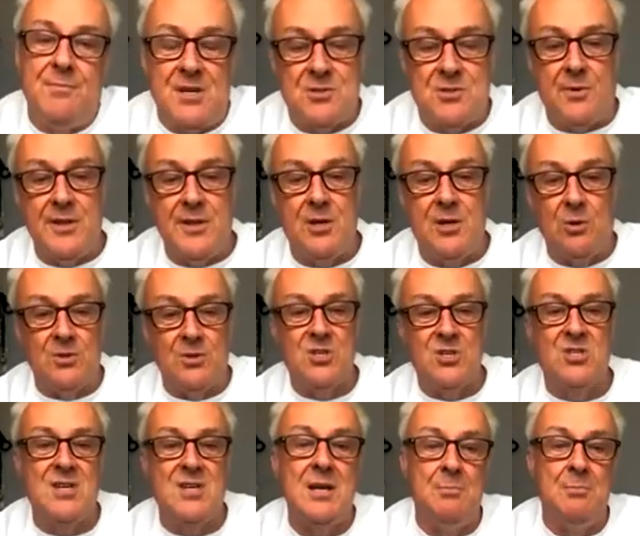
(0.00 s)
why they're called
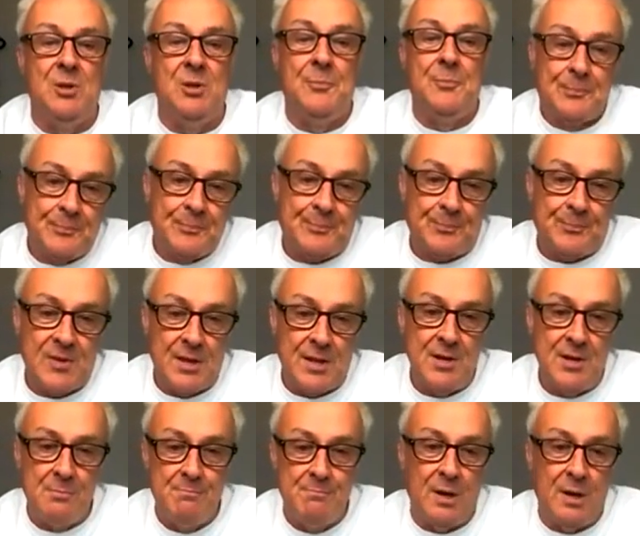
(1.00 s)
stable. And
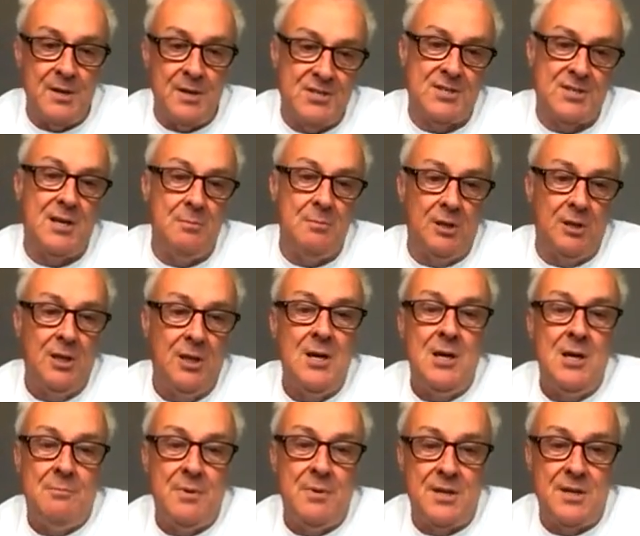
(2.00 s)
they're bistable
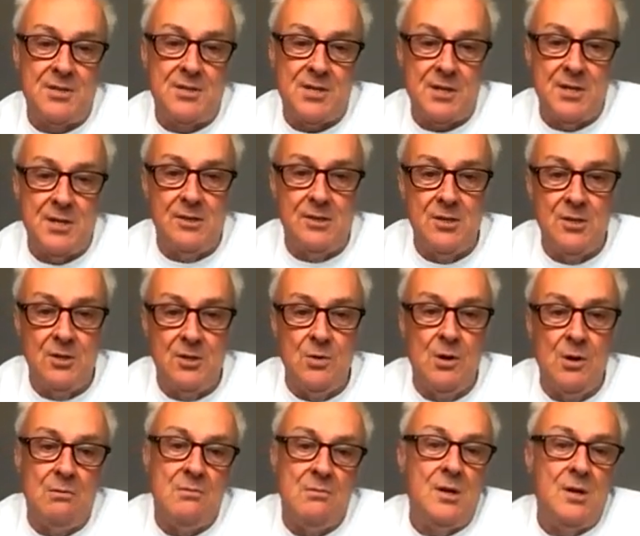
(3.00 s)
because they can do
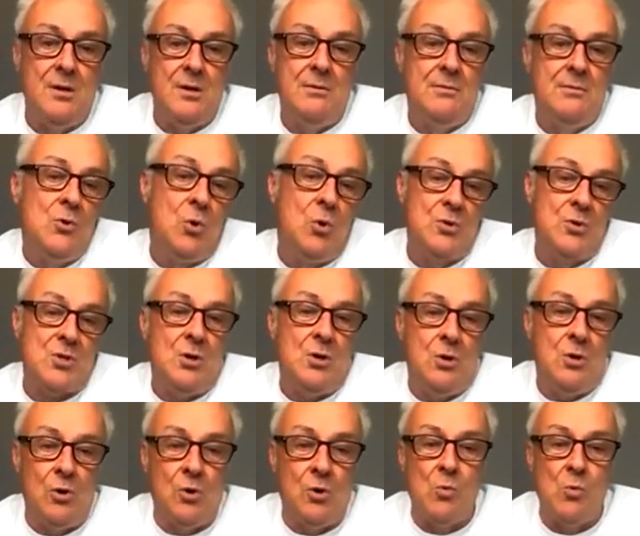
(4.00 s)
0
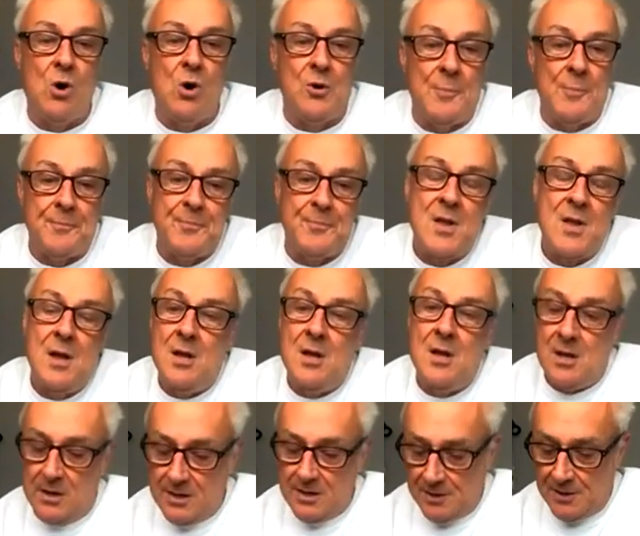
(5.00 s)
or 1.
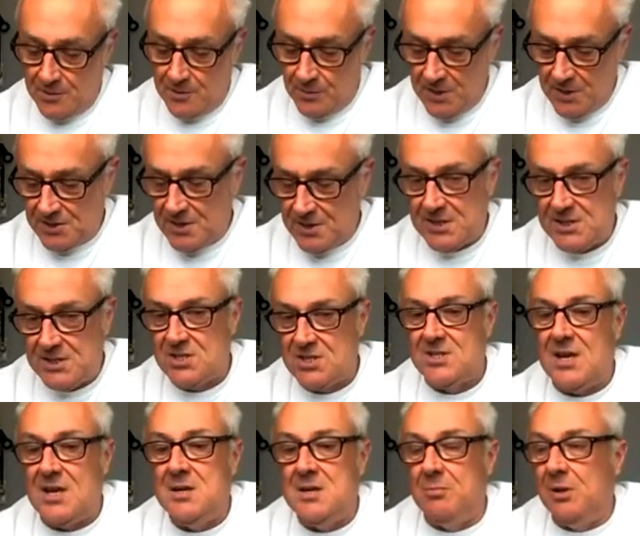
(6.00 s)
Now, the reason they're
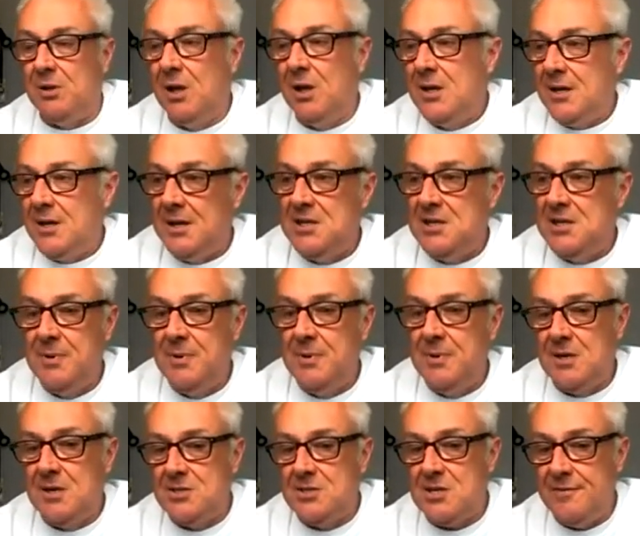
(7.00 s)
stable is
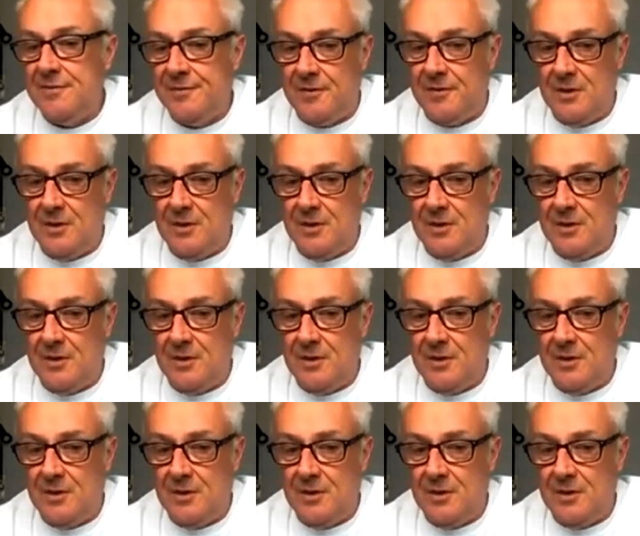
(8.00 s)
because if